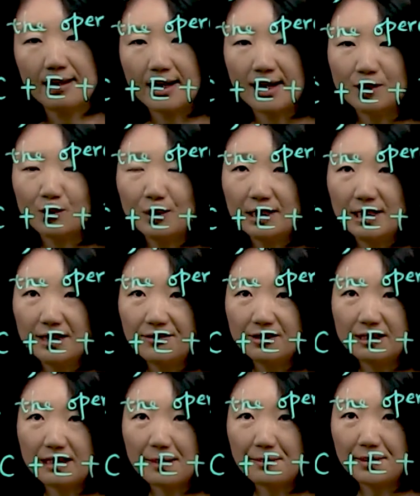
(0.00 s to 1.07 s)
And we leave the
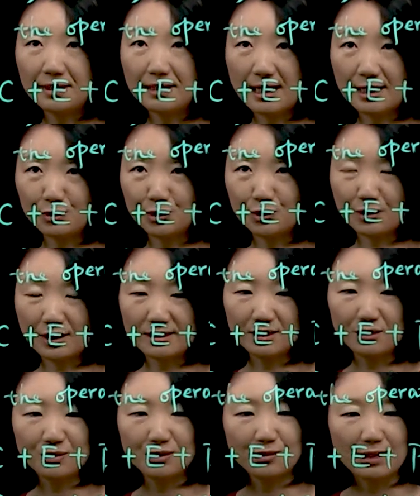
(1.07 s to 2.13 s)
number one hundred twenty
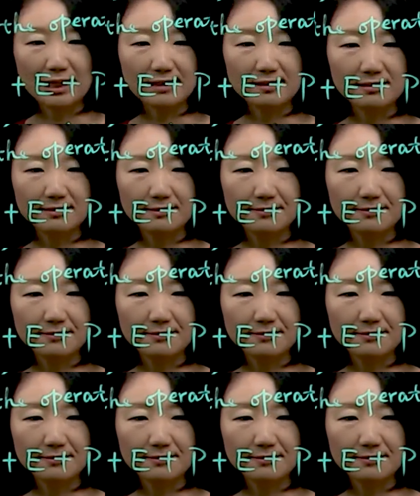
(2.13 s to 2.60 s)
to the right.